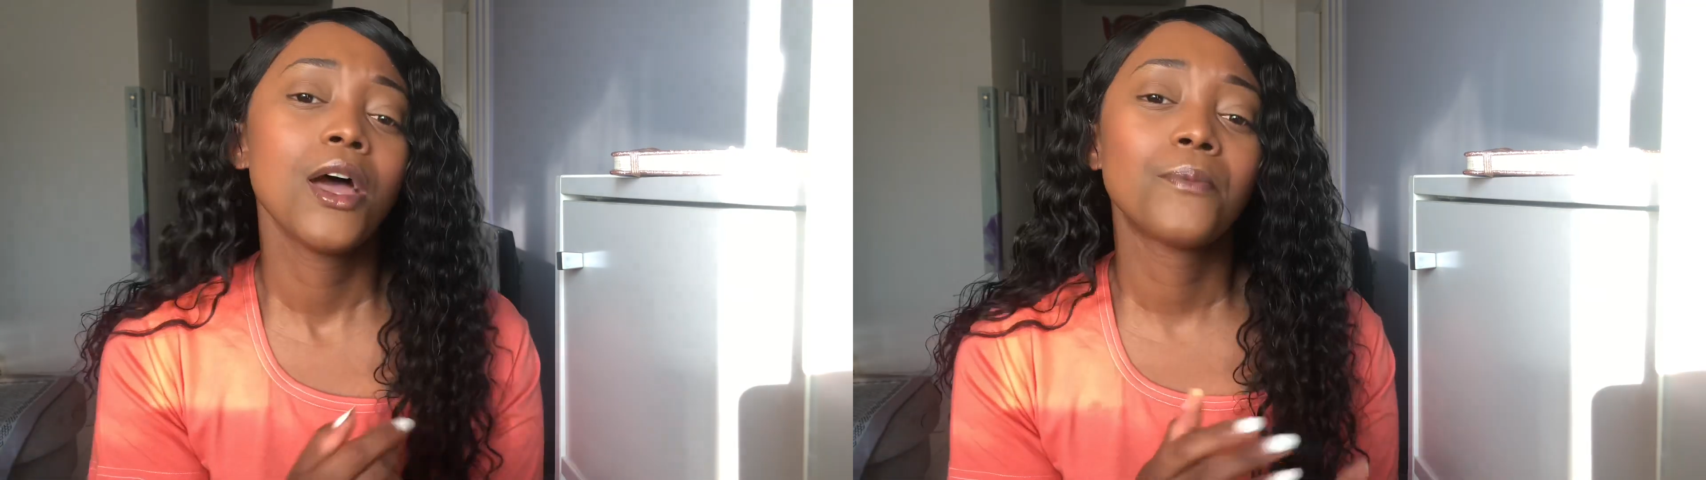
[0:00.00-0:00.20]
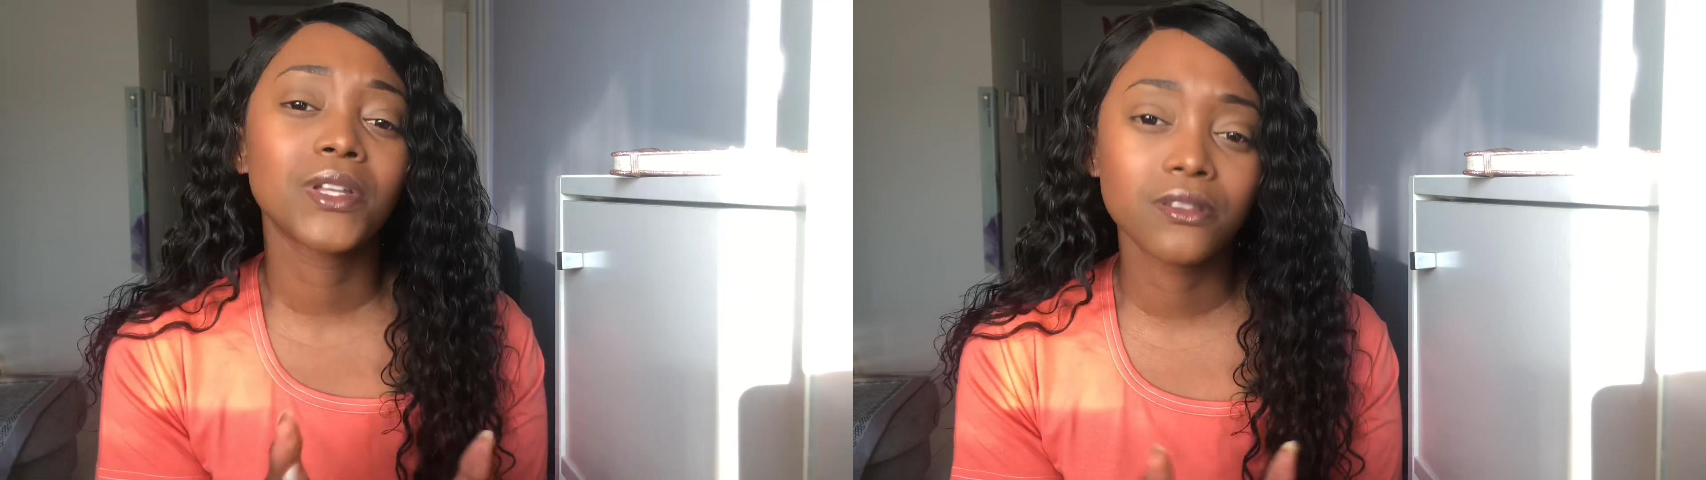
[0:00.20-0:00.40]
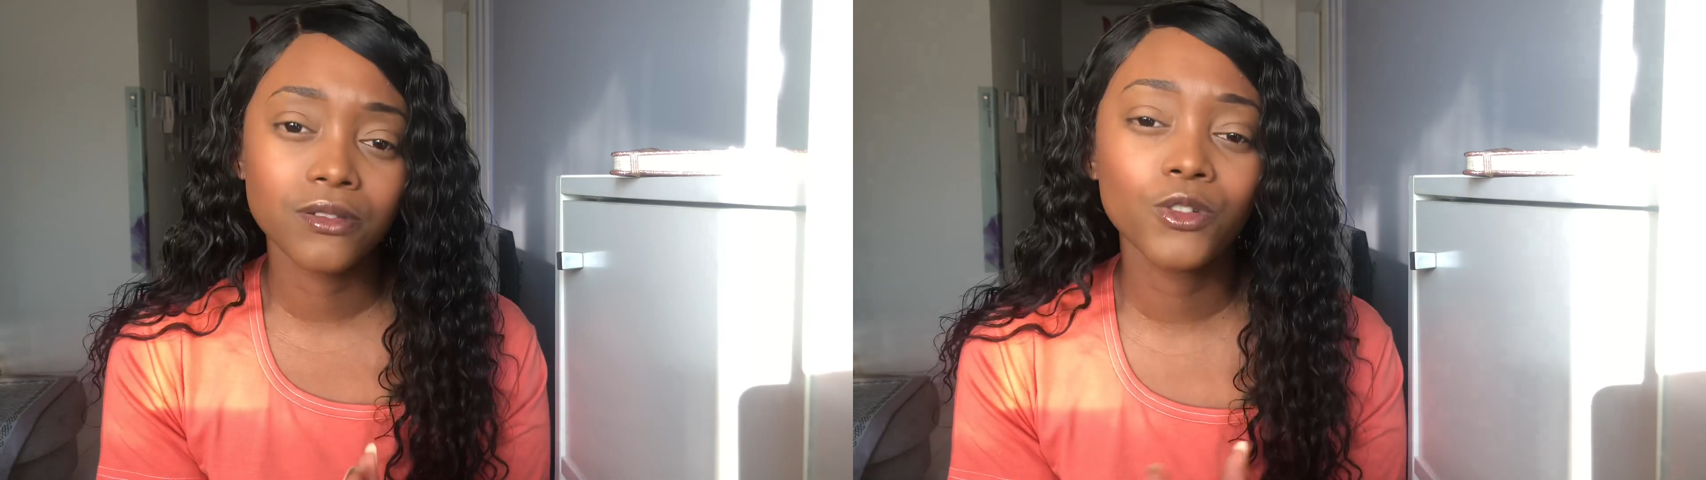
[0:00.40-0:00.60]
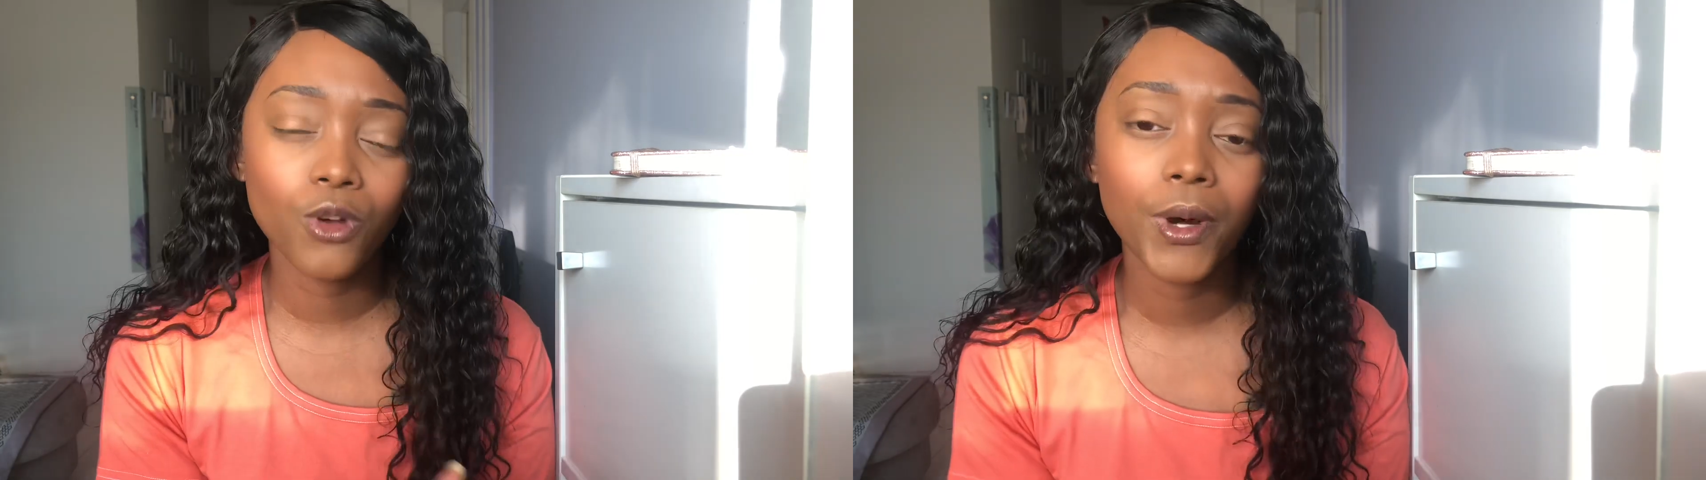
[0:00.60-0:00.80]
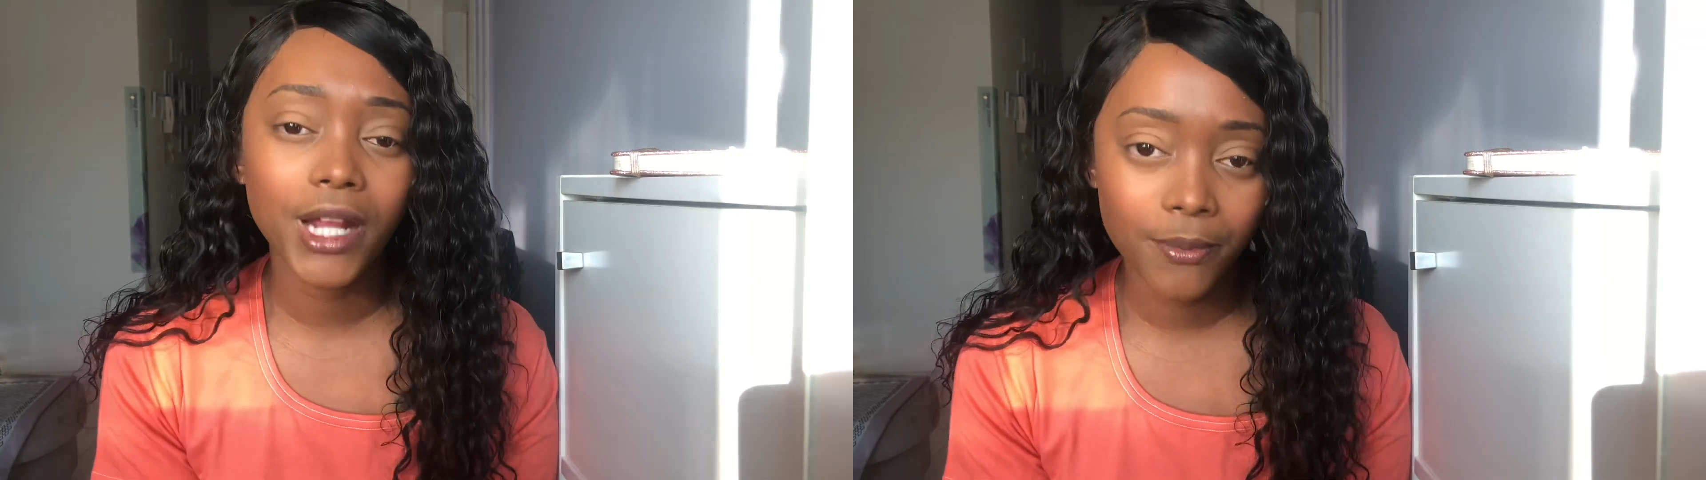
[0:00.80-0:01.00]
but you know
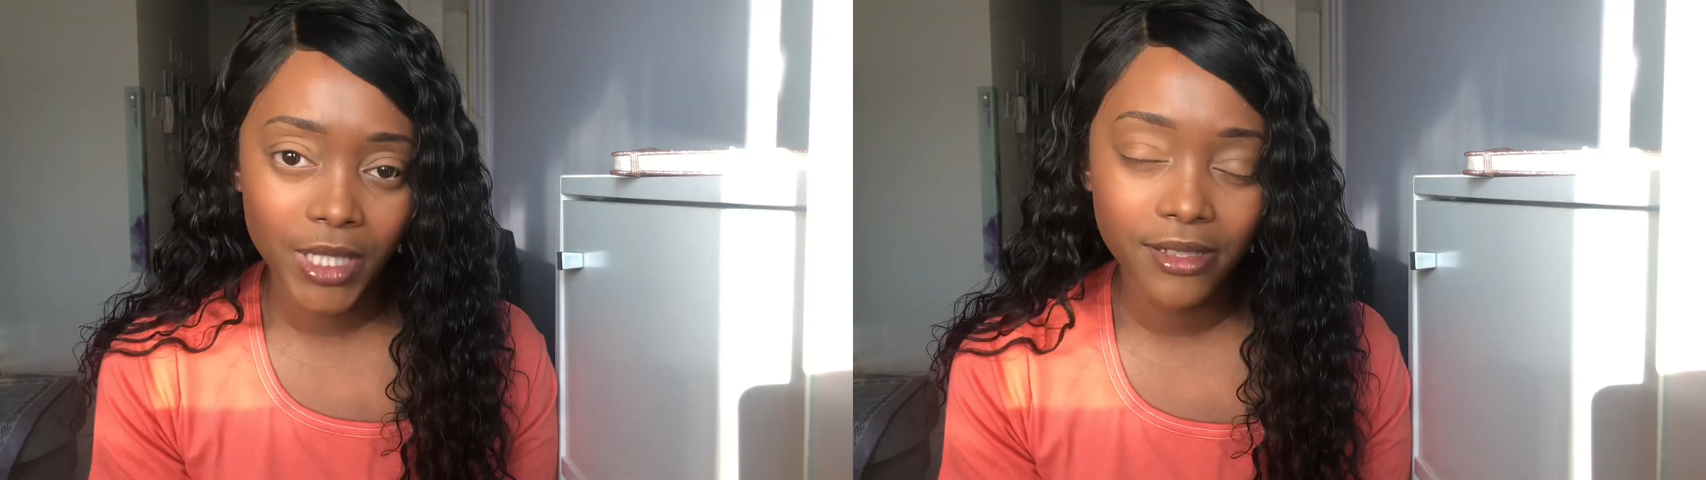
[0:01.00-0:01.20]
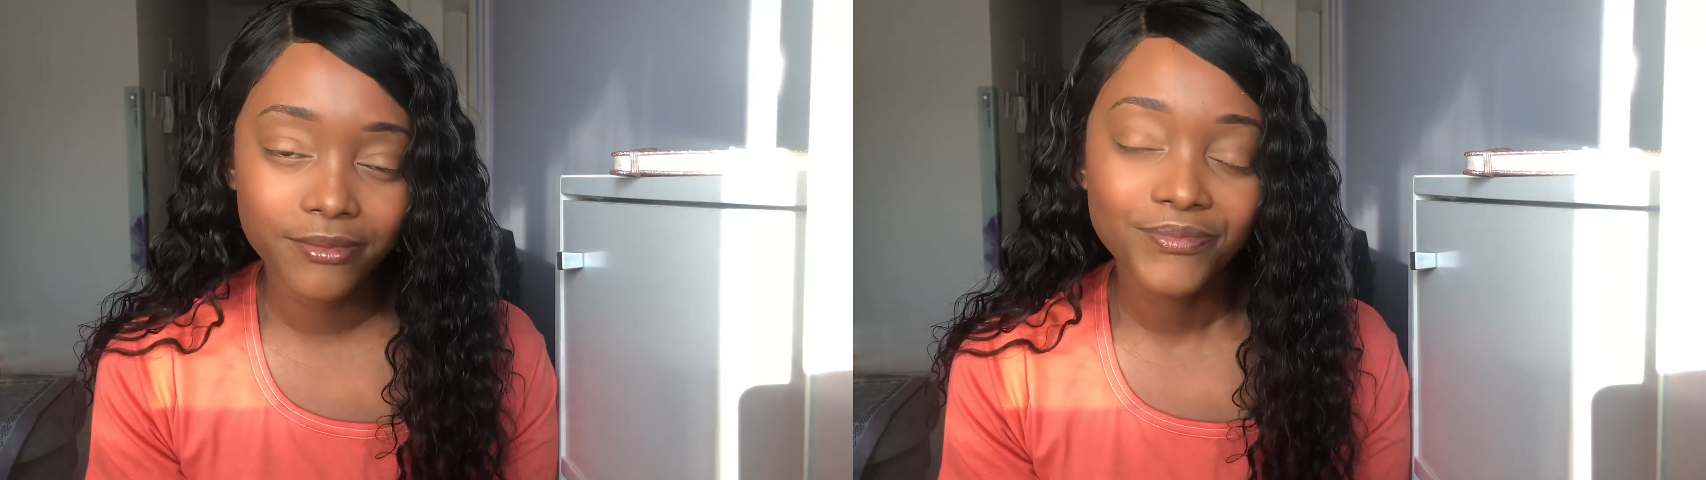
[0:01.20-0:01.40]
what I mean.